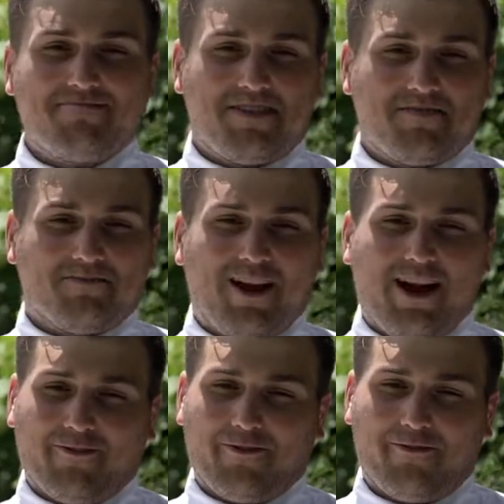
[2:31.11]
and
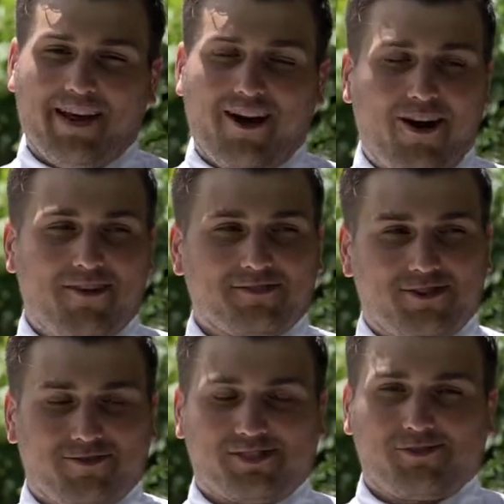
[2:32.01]
Brian, we went out. I was
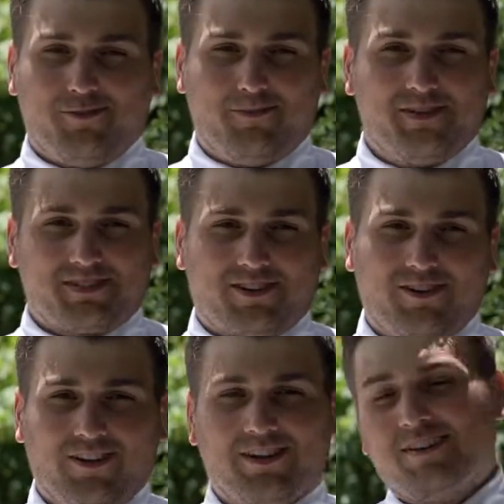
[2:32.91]
going to school in
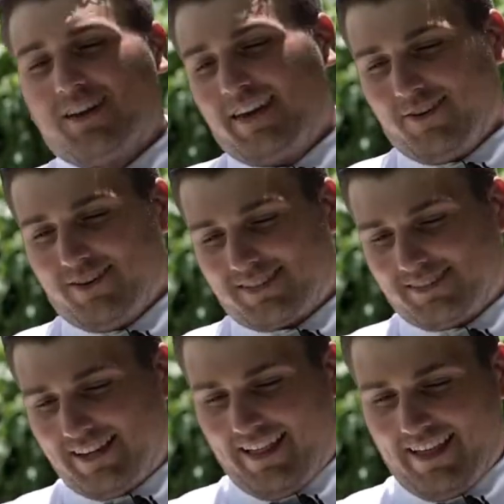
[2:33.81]
Pensacola. He was in
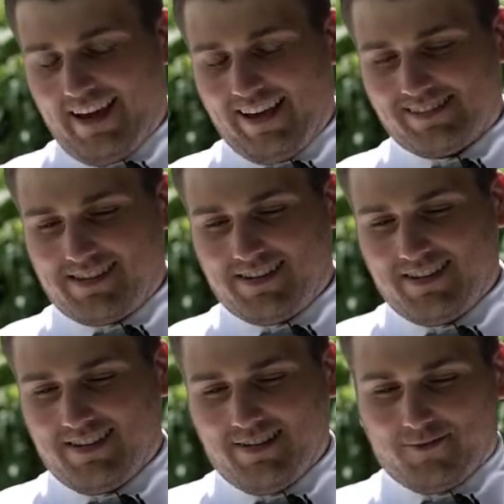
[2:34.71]
Tallahassee
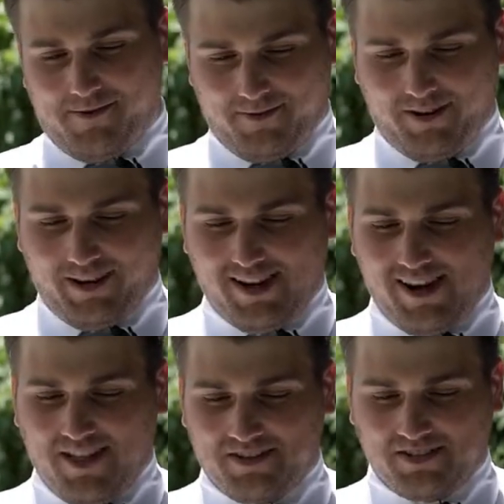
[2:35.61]
when we were in
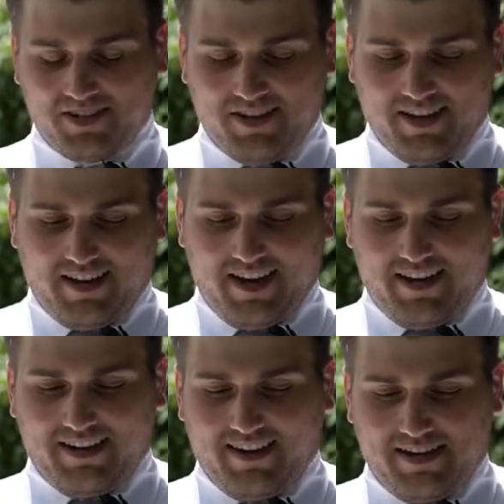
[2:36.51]
college.
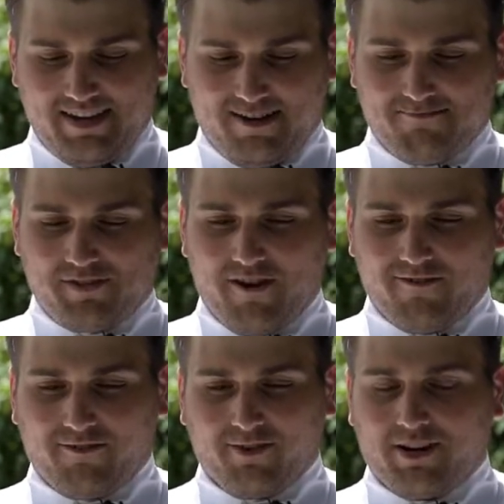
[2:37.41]
And he comes
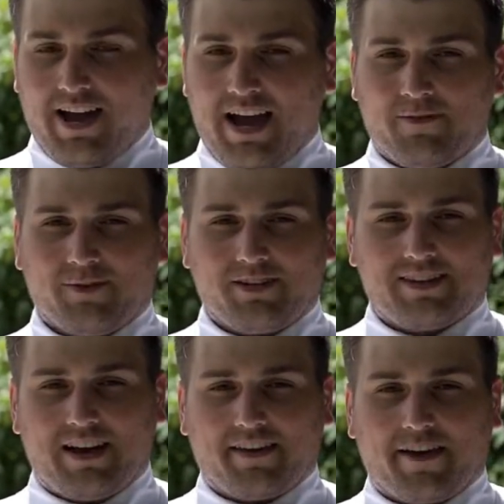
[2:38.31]
over for a night, and we
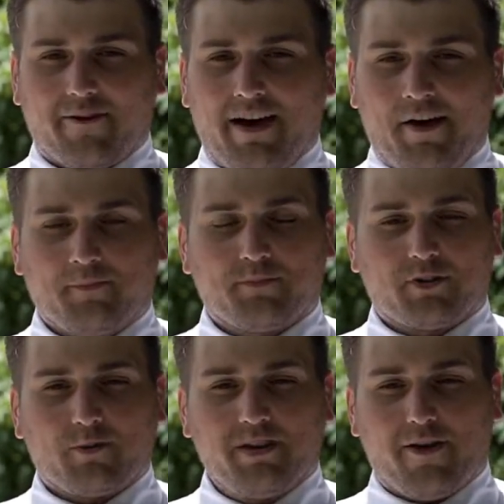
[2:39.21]
decide to go out.
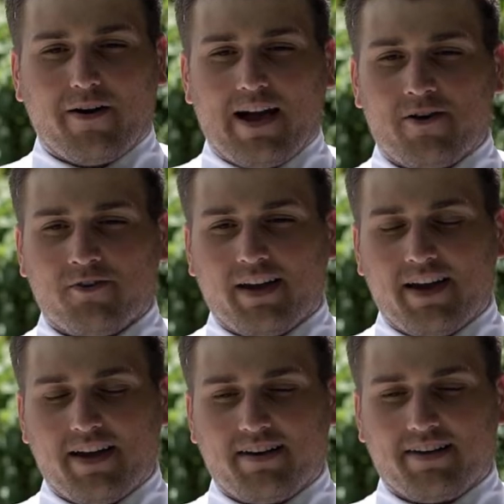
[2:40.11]
So we go out,
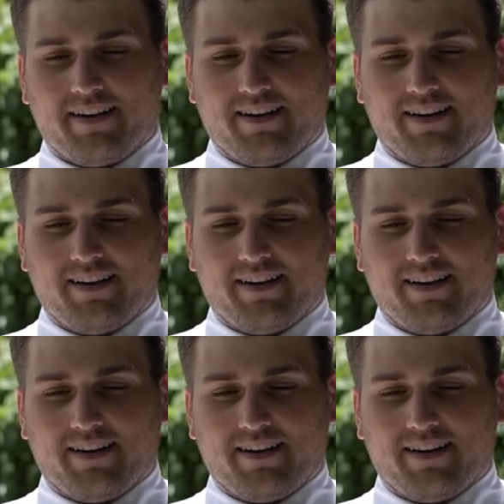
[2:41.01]
and